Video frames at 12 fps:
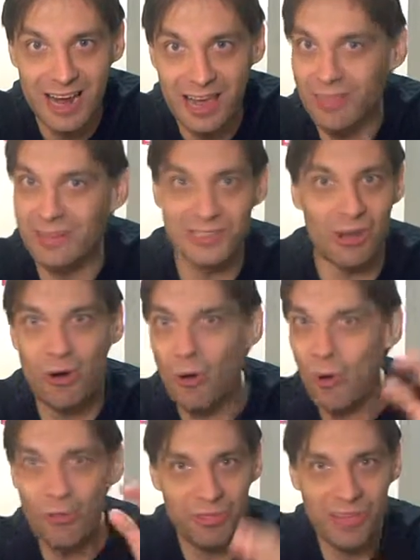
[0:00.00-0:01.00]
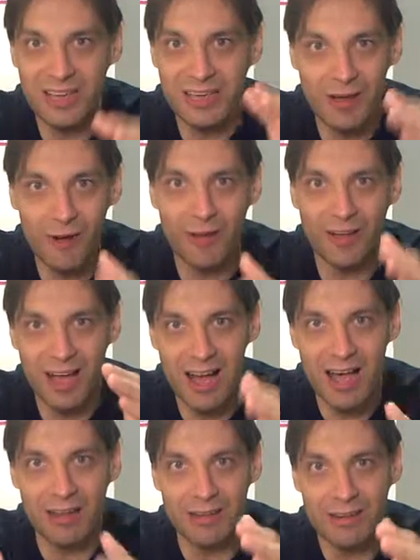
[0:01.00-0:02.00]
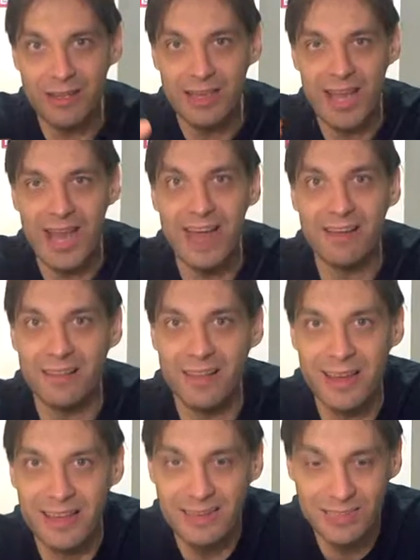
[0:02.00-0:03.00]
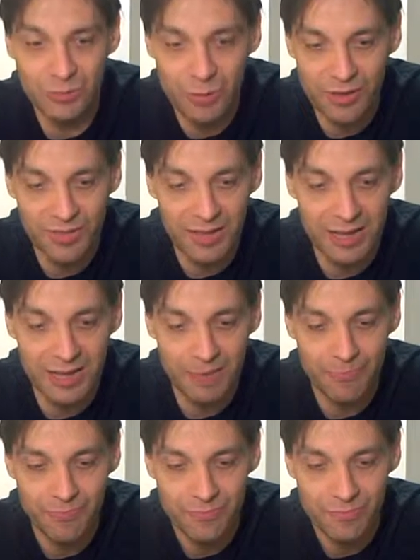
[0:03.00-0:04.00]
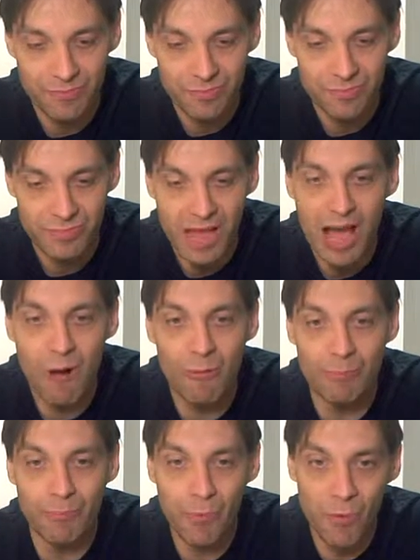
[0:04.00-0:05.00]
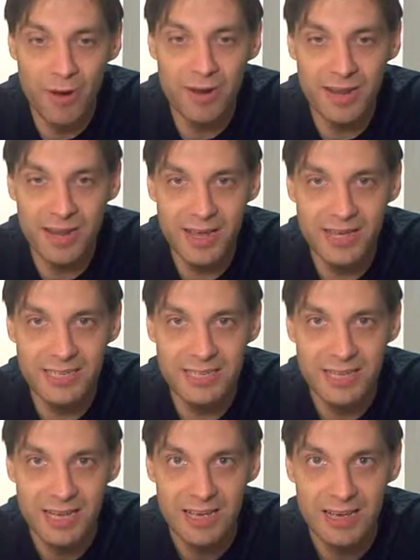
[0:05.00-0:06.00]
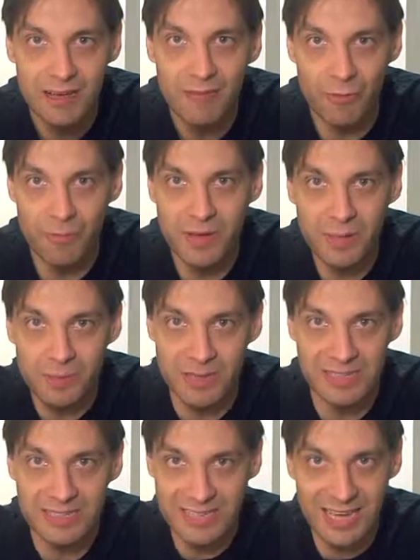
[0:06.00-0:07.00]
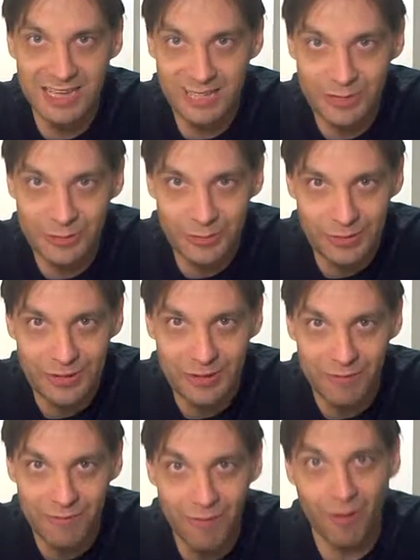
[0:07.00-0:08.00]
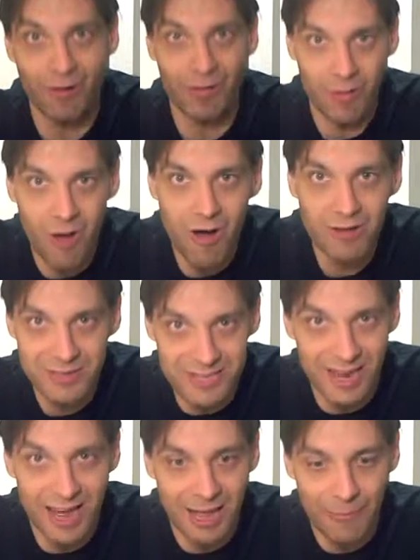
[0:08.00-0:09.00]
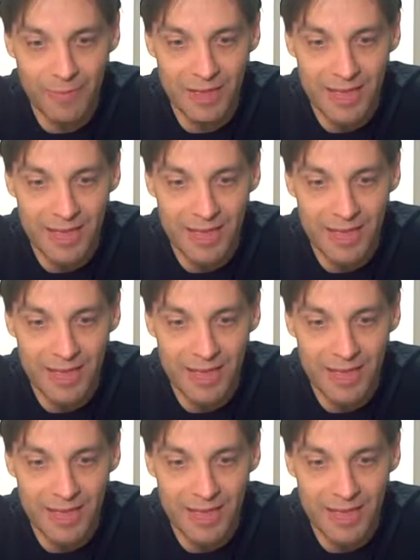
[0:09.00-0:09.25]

And there's a whole thing going on, analytics, with uh, how important it is for people to stay tuned for a hmm. long time.